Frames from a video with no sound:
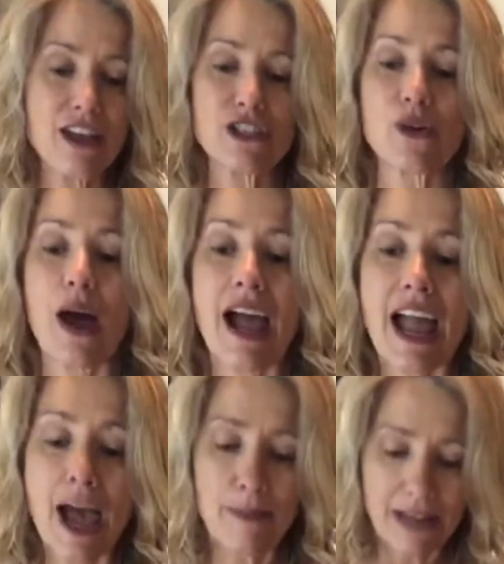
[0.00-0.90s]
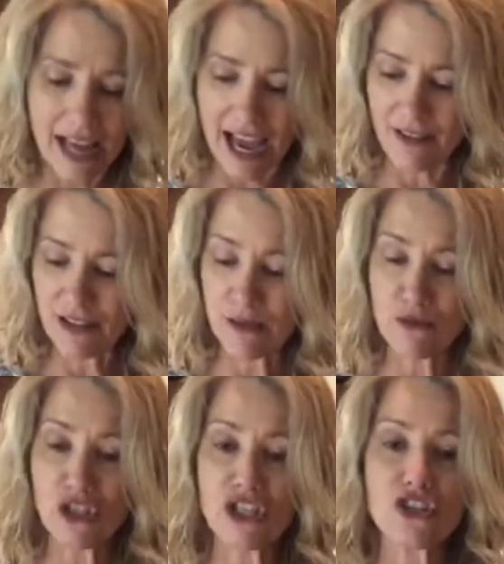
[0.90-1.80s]
So I happen to have some
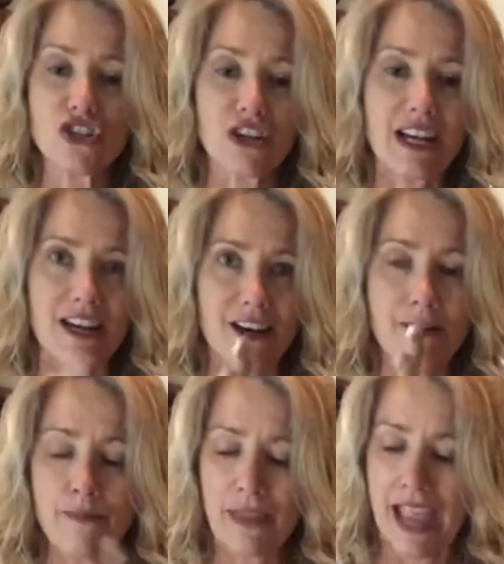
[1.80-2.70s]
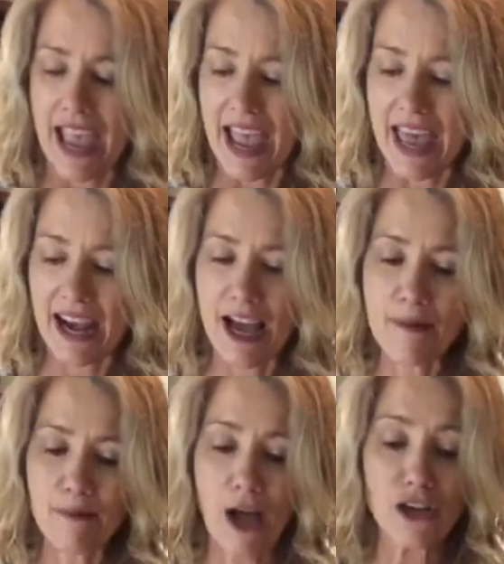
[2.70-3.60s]
ginger here, and
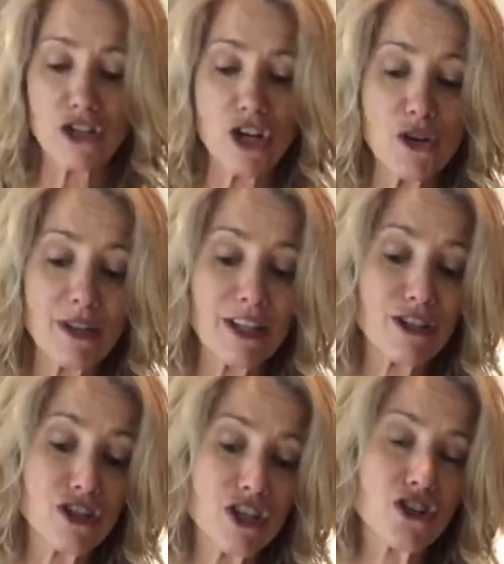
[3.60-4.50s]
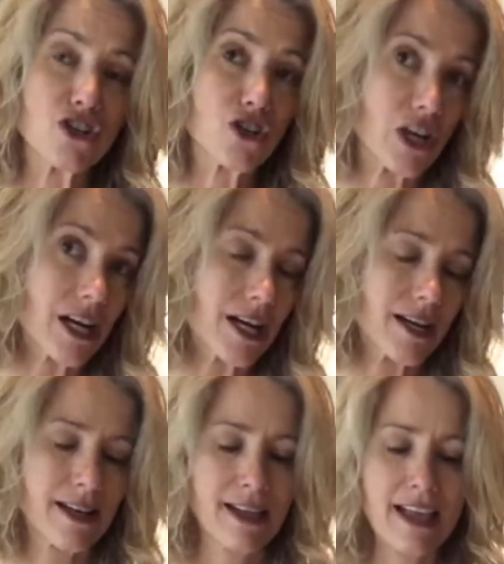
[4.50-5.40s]
I'll show you a little ginger trick.
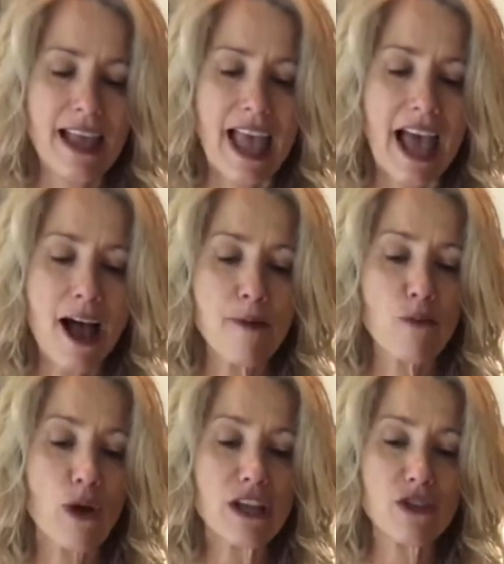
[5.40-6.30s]
What you